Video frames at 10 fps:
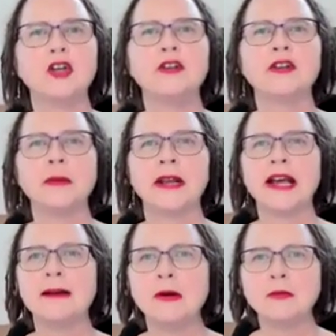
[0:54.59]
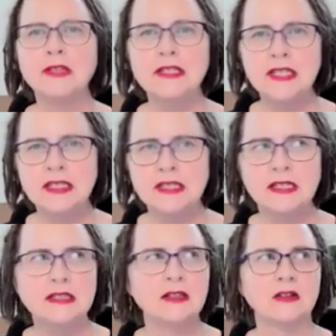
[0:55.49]
You've got to be able to come up with a
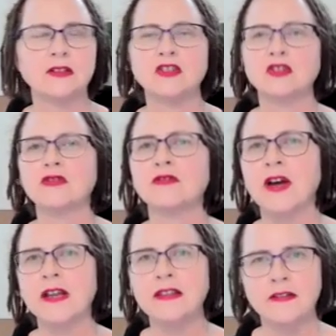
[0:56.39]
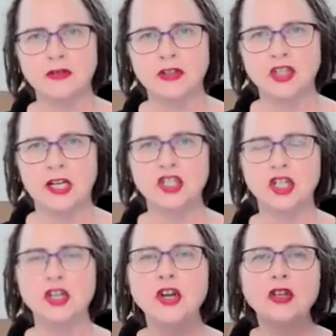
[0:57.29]
sentence. A lot of children find that very
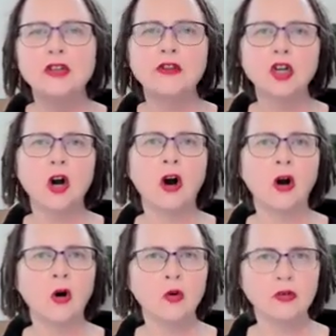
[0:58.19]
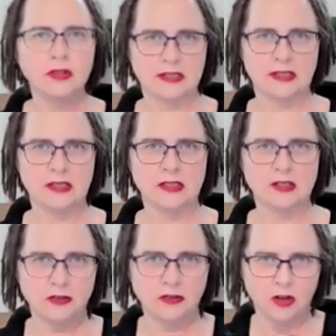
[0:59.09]
challenging. You've got to hold the
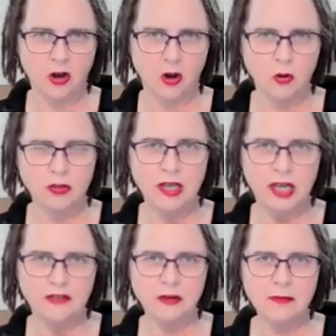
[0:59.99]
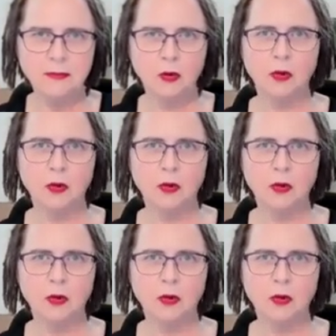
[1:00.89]
sentence. You've got to hold and remember